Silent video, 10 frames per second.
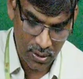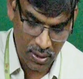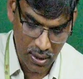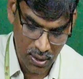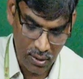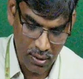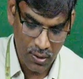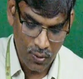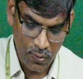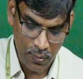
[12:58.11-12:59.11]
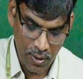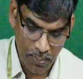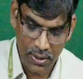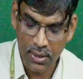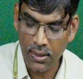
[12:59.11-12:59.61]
Here we apply the